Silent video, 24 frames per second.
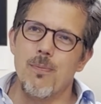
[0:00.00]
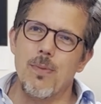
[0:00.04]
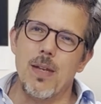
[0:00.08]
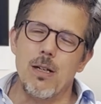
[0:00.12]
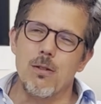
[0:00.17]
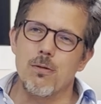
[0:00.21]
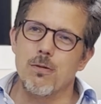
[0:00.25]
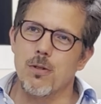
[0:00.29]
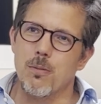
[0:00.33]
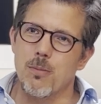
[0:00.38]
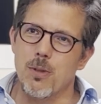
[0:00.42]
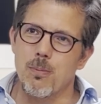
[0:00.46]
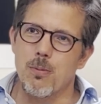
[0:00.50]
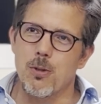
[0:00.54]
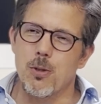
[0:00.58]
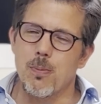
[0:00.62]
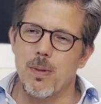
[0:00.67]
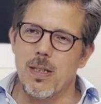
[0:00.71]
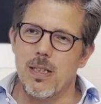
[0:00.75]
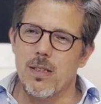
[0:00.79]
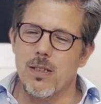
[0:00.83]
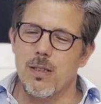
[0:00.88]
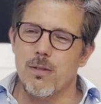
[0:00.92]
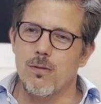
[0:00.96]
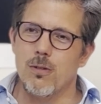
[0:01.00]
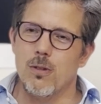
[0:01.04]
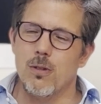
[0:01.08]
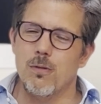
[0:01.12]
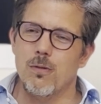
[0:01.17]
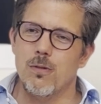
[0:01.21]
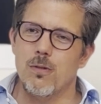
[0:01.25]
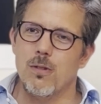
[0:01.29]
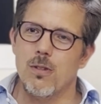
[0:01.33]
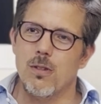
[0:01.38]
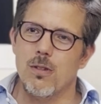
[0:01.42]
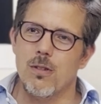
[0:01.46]
Now, from the perspective
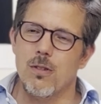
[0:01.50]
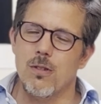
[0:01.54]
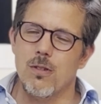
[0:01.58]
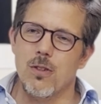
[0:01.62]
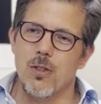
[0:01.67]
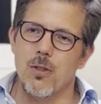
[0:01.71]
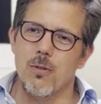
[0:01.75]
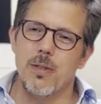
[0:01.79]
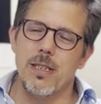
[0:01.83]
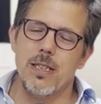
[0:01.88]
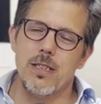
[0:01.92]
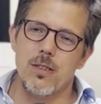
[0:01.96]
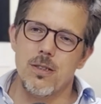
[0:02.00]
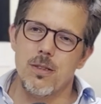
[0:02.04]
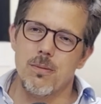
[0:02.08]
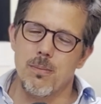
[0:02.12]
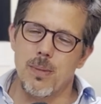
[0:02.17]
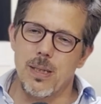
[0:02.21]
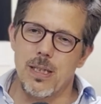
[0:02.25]
of the US,